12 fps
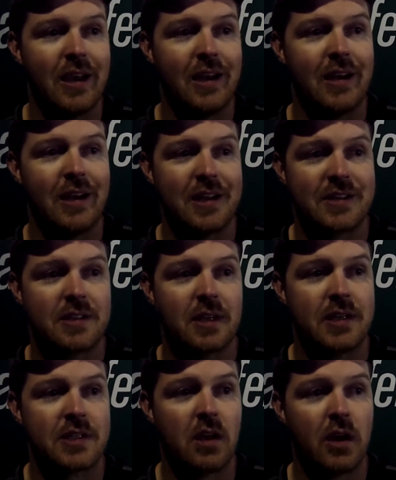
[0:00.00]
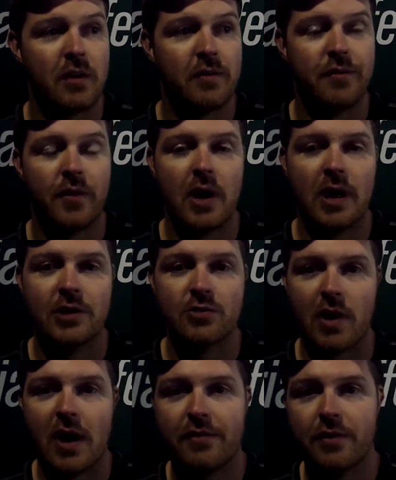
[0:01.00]
It's a lot of
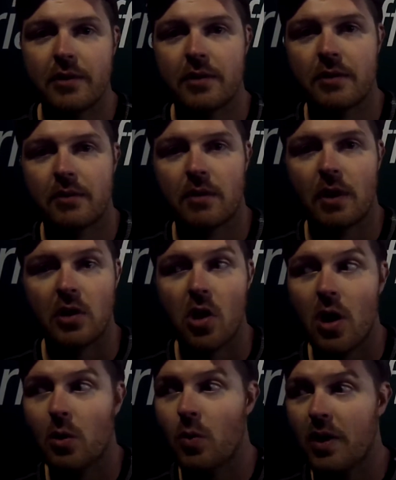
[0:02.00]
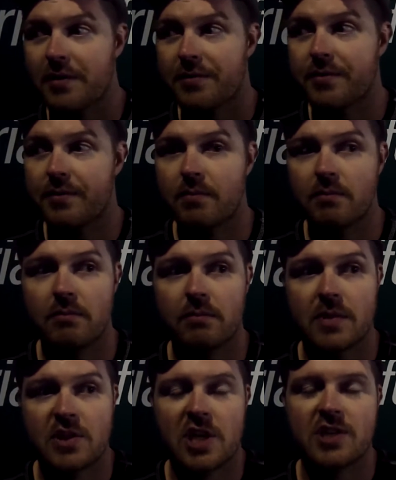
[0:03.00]
driver along with
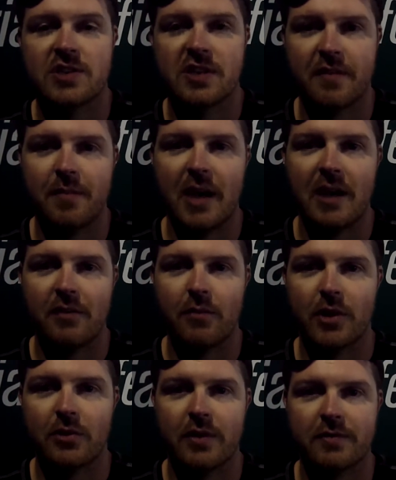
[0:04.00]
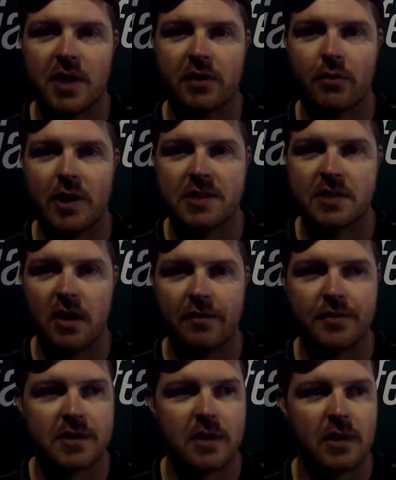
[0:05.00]
the changes they've made, whether they've done the right
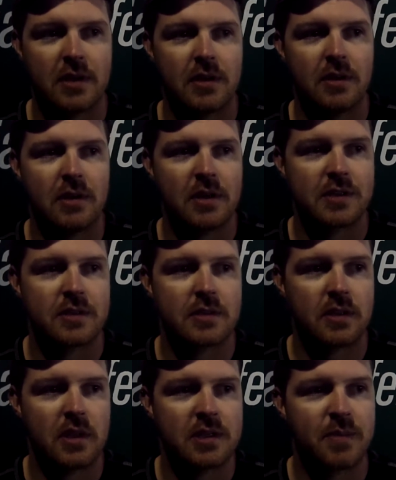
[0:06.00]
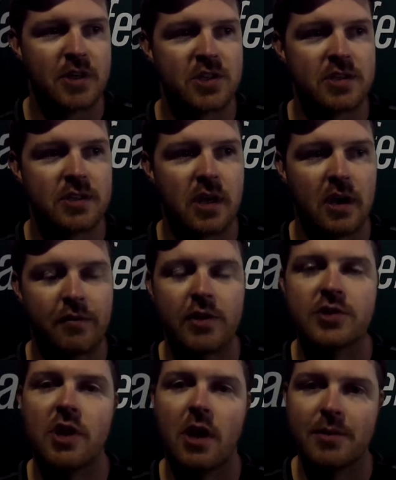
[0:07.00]
stuff as much as
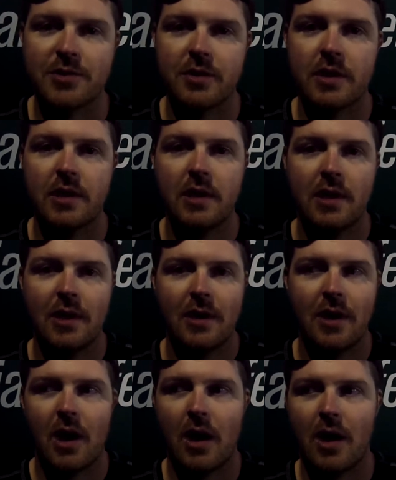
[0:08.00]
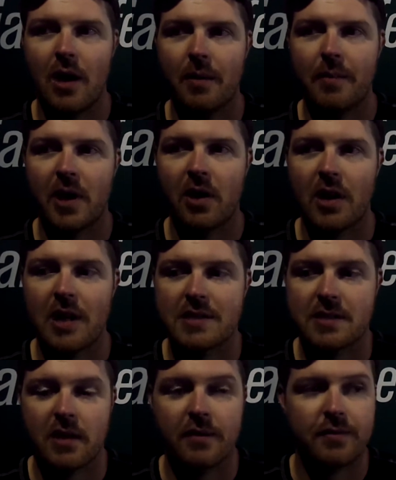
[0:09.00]
front geometry and all that
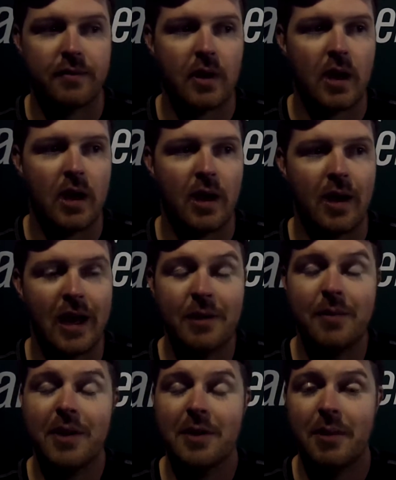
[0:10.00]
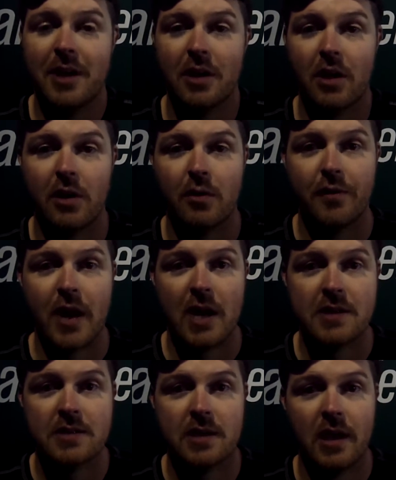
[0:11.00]
stuff. Anyone can make a car go
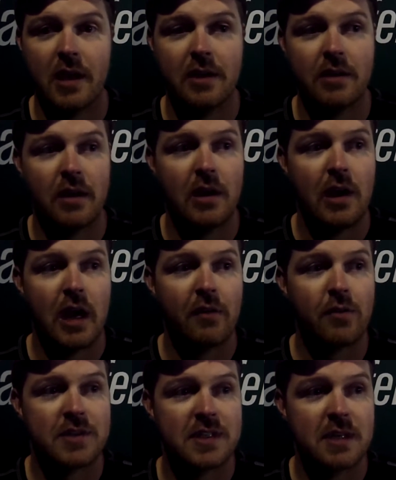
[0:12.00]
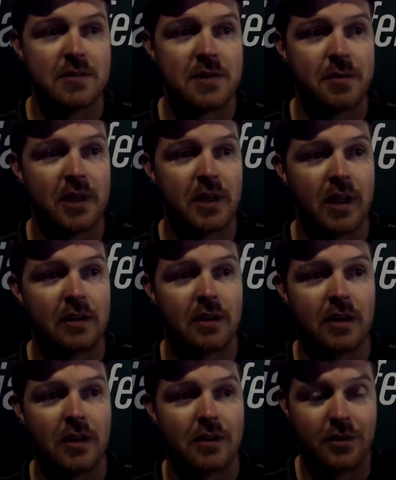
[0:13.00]
fast, and everyone seems to be. Like
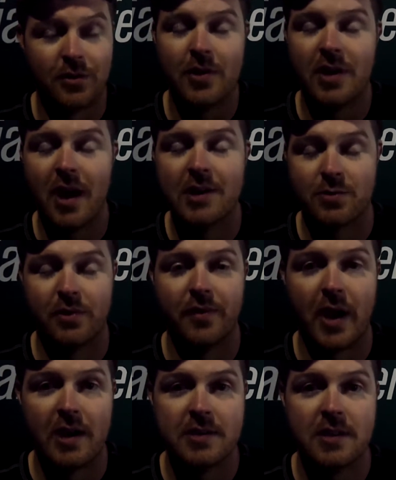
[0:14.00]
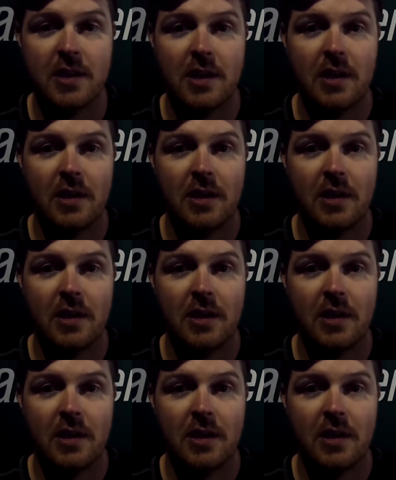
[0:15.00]
the 39 is real fast.